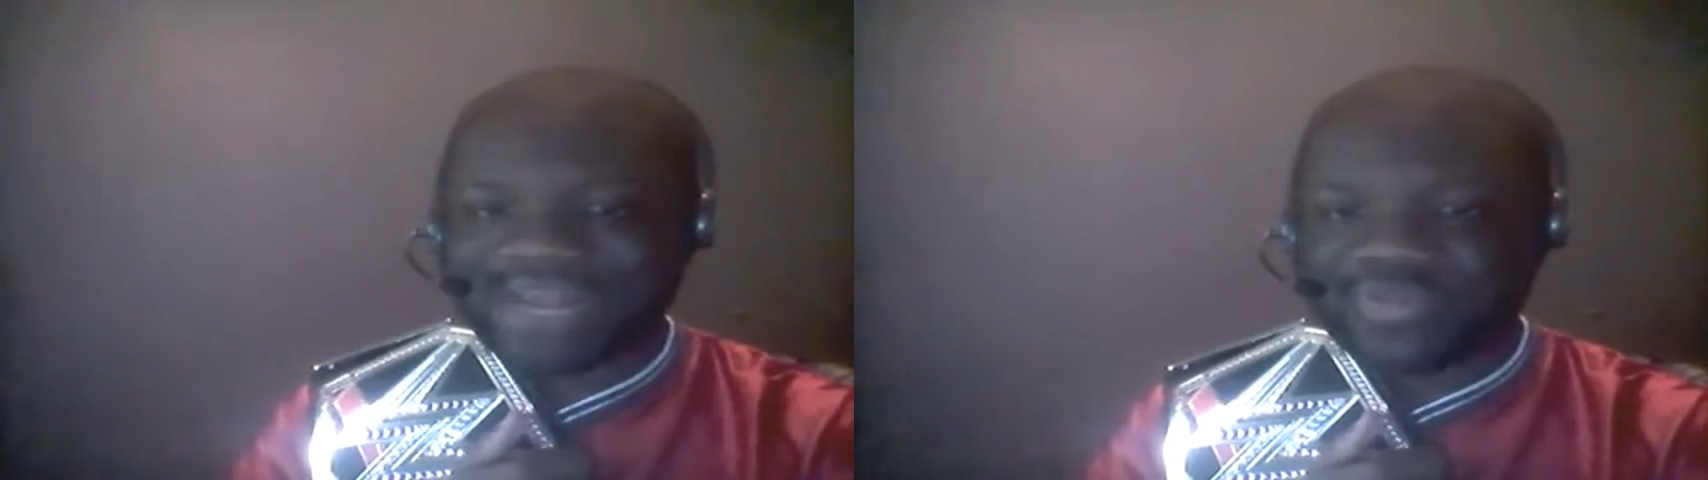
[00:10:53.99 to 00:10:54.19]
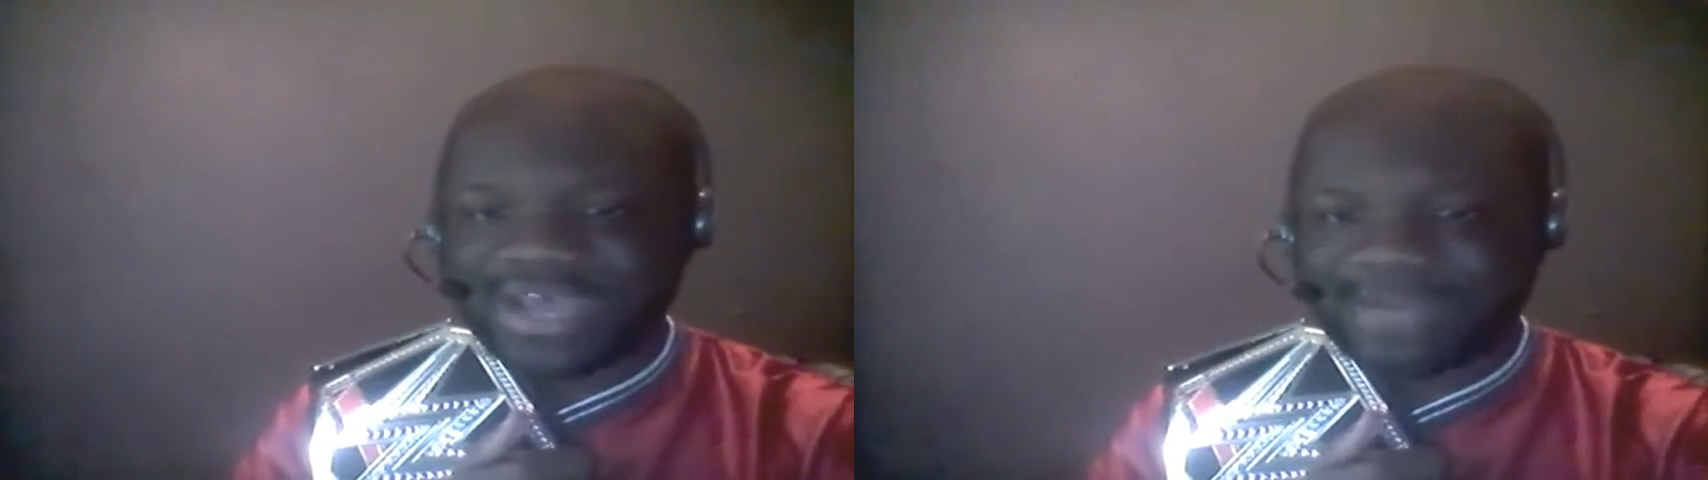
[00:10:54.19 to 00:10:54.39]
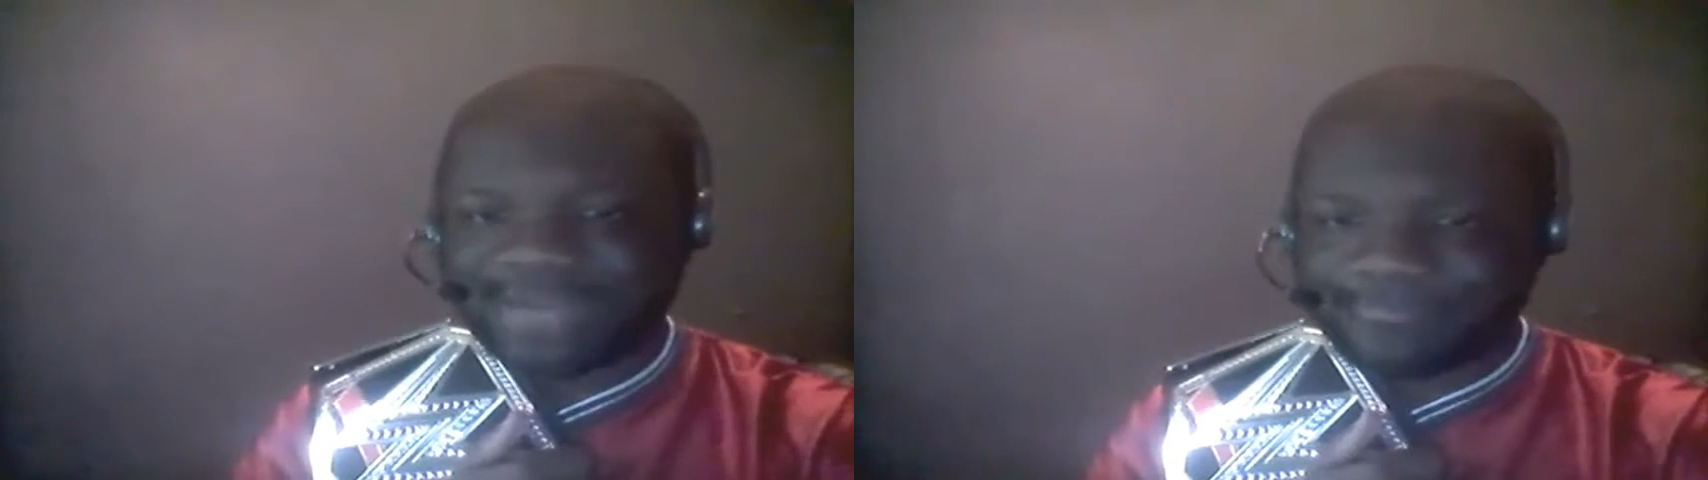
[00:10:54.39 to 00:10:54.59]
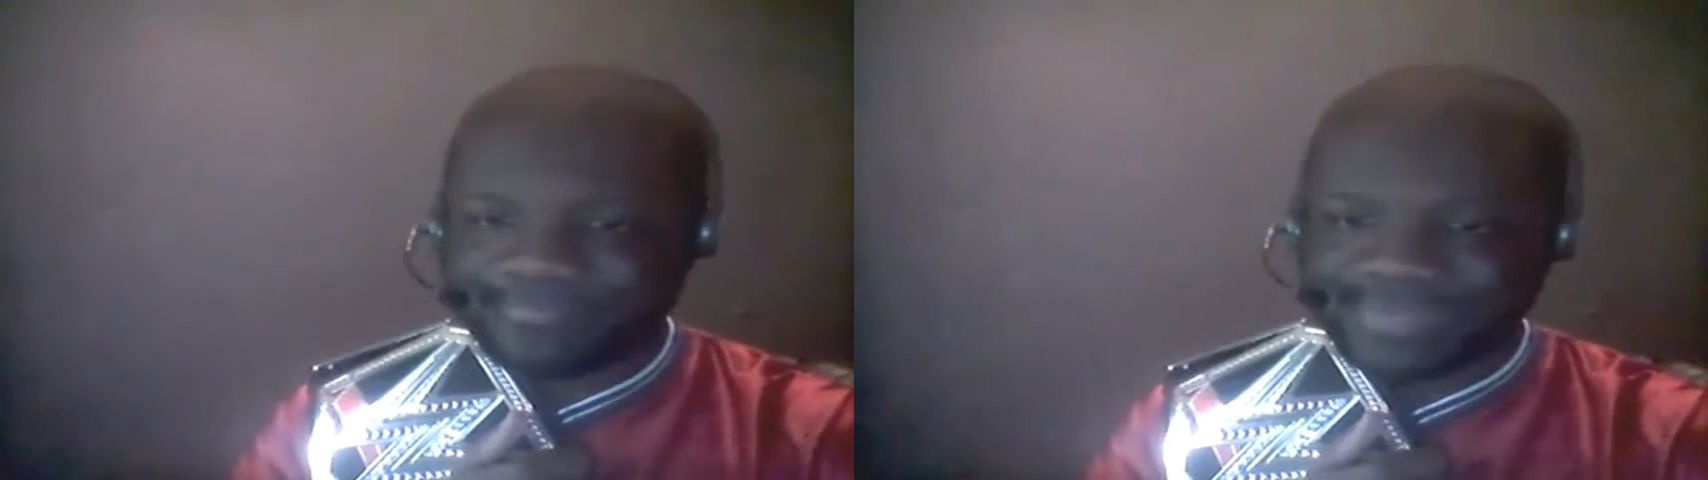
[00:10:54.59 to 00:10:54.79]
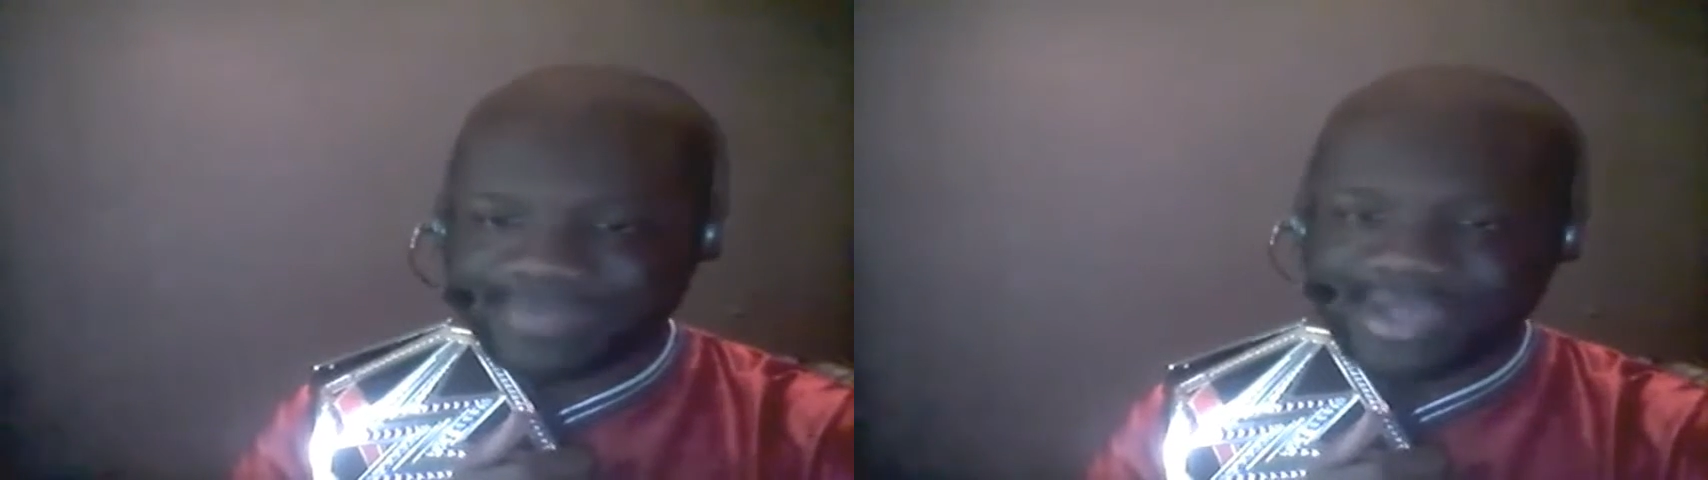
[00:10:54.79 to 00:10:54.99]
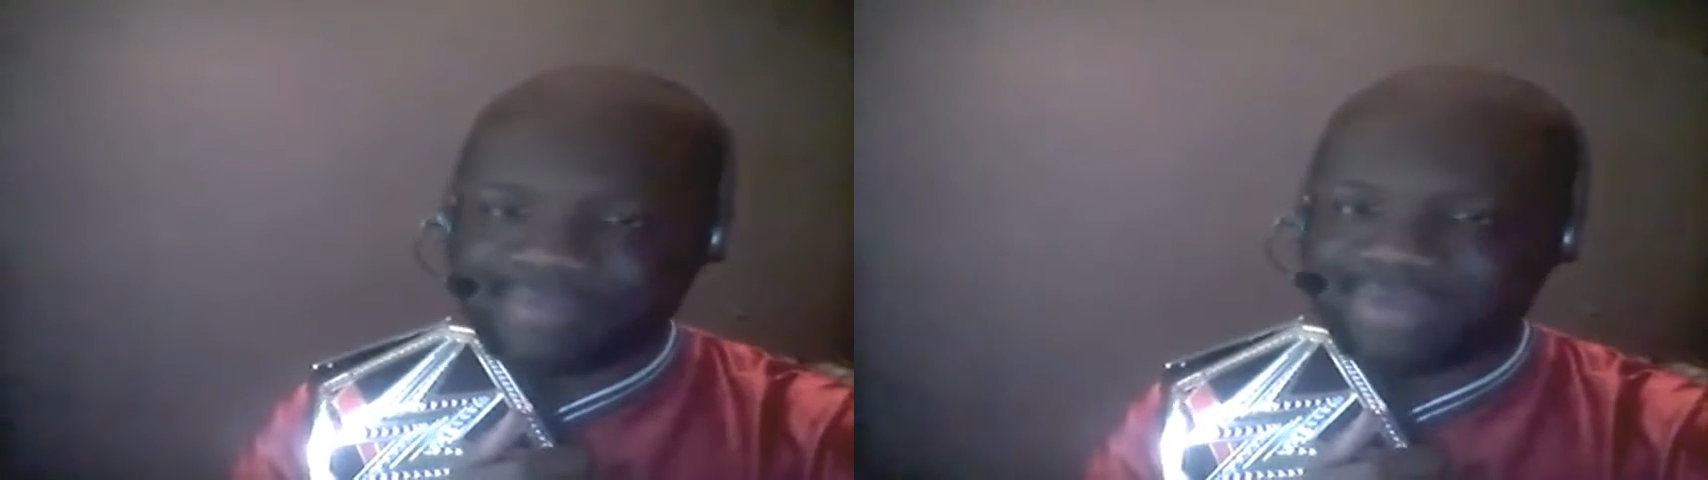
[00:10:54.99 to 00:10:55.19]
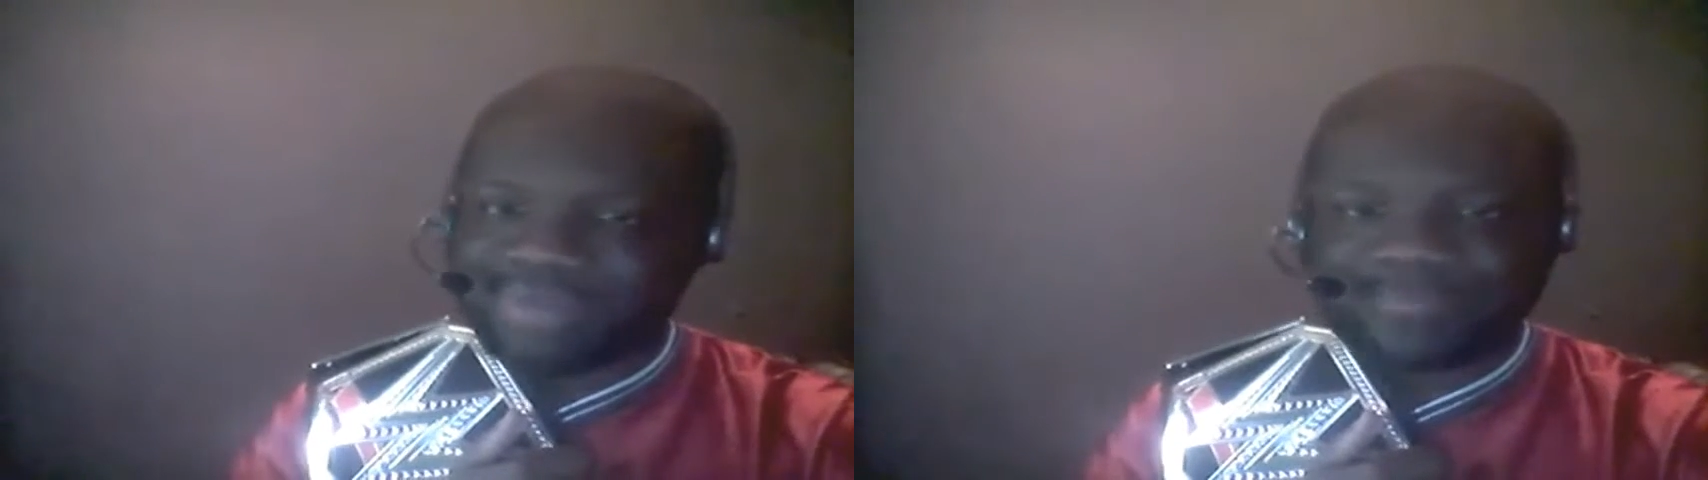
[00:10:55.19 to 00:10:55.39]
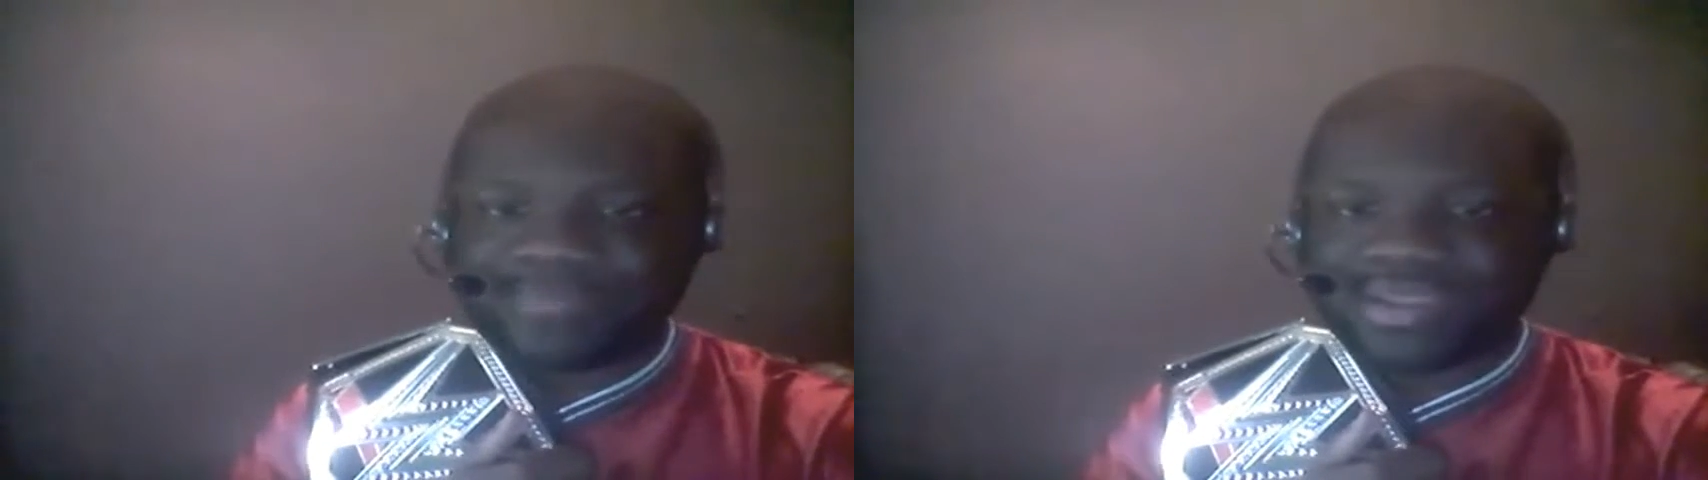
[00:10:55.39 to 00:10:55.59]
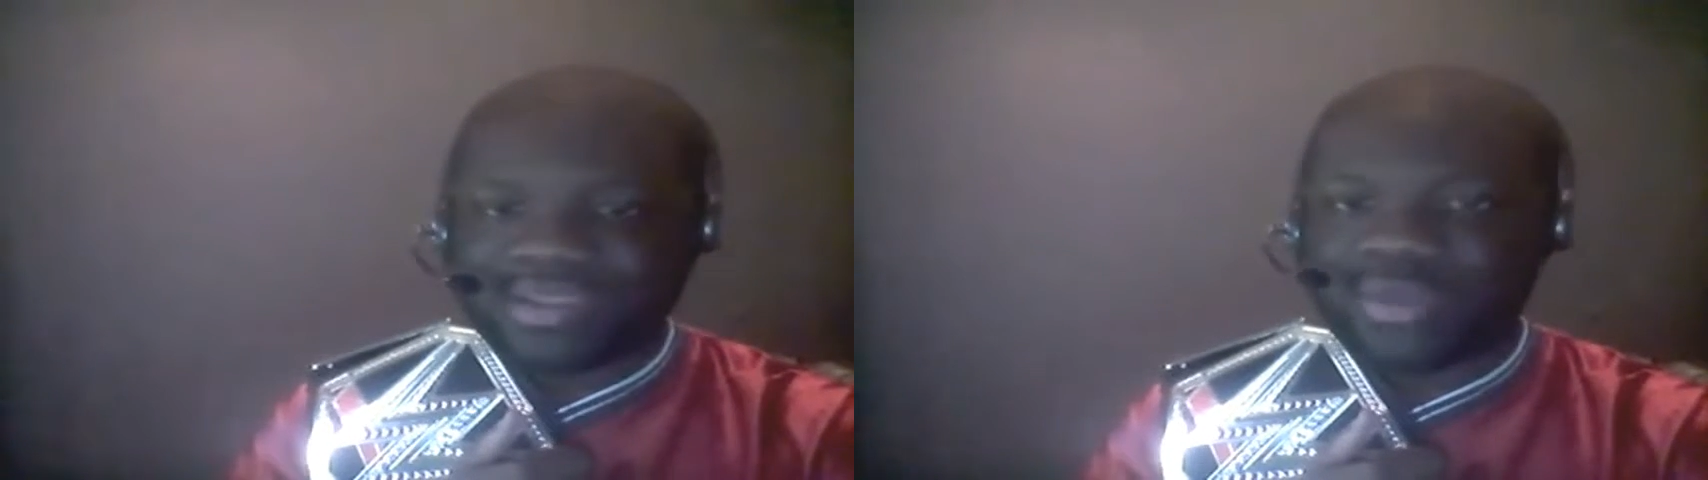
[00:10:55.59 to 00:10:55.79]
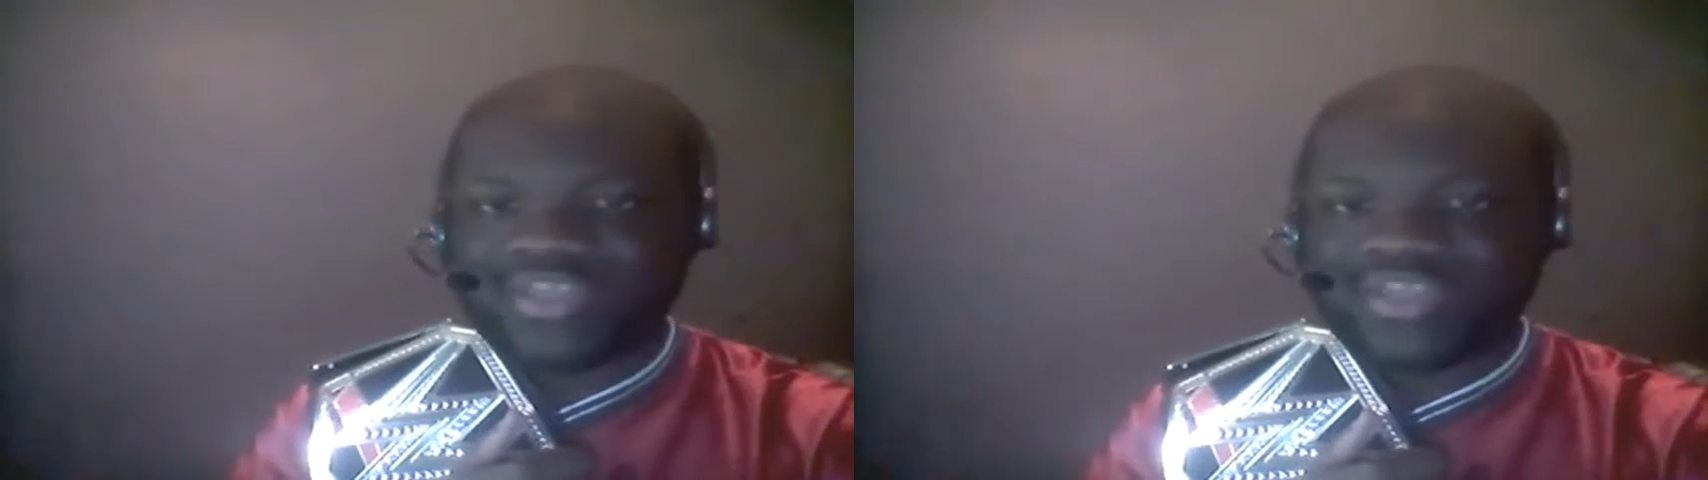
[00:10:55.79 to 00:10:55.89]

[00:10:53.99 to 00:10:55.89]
that. But whether